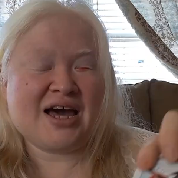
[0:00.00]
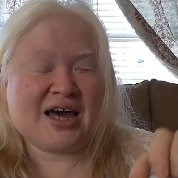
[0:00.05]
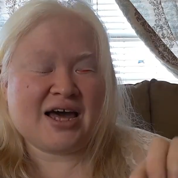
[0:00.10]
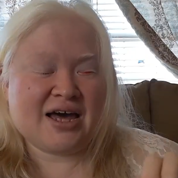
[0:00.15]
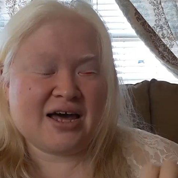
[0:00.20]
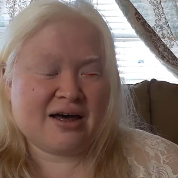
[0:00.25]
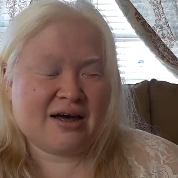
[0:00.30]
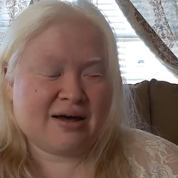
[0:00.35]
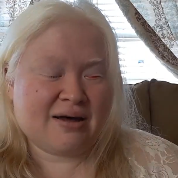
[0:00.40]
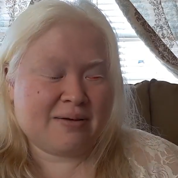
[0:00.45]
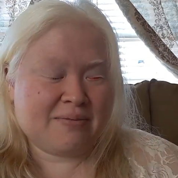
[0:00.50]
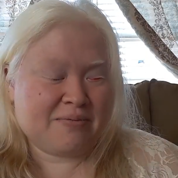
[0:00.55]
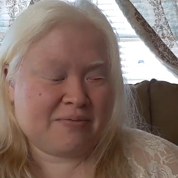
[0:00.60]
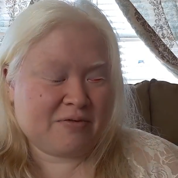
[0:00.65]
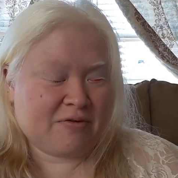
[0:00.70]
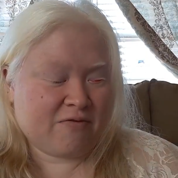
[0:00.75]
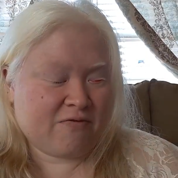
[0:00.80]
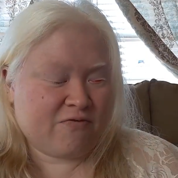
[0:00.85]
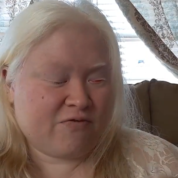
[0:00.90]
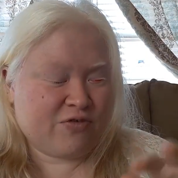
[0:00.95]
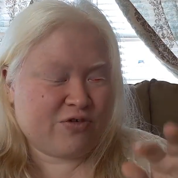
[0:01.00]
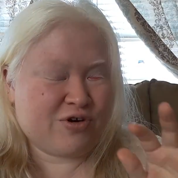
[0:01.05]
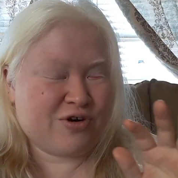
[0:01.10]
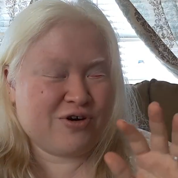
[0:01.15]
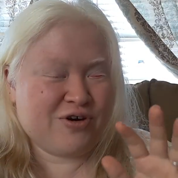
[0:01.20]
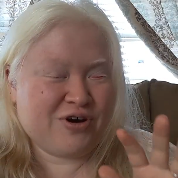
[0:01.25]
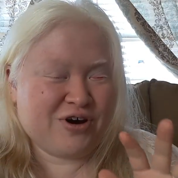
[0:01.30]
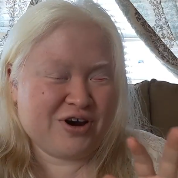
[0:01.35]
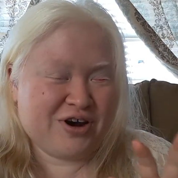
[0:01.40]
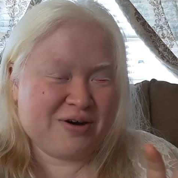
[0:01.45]

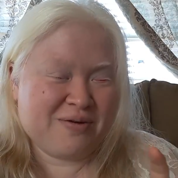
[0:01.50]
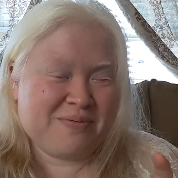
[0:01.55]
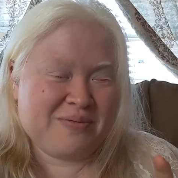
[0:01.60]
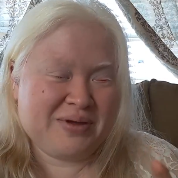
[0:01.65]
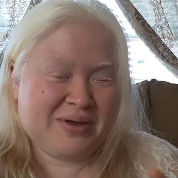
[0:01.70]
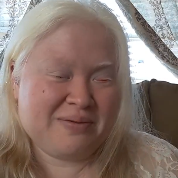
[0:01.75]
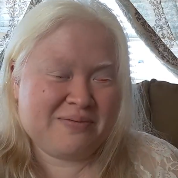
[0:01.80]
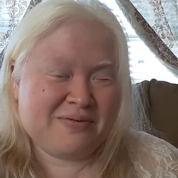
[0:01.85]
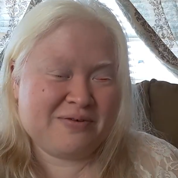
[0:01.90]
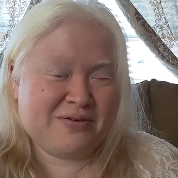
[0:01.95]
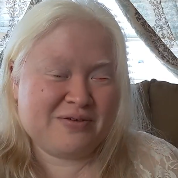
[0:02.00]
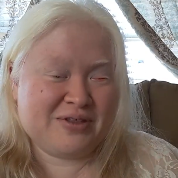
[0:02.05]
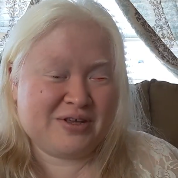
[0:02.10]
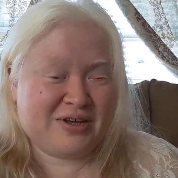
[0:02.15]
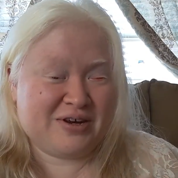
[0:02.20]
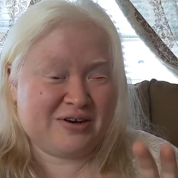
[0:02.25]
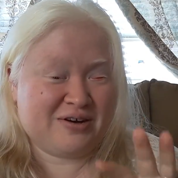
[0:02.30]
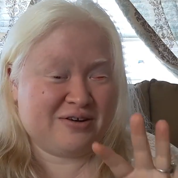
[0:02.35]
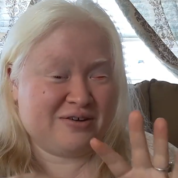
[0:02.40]
For people that